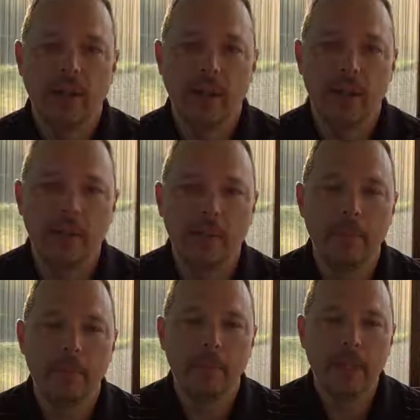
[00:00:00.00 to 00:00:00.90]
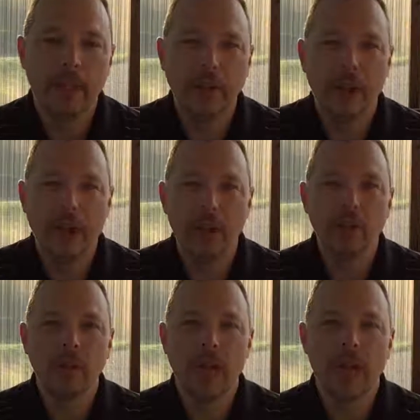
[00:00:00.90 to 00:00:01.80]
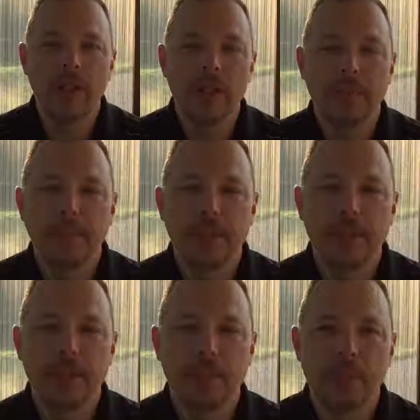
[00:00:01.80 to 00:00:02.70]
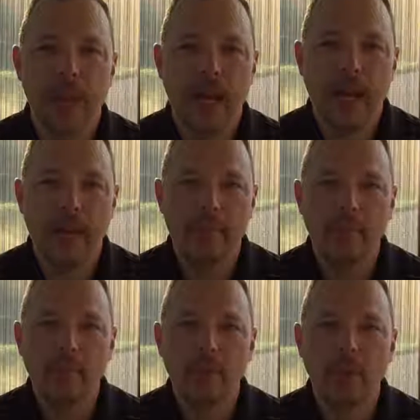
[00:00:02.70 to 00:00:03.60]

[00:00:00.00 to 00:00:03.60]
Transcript: Um, figure out how to spend some time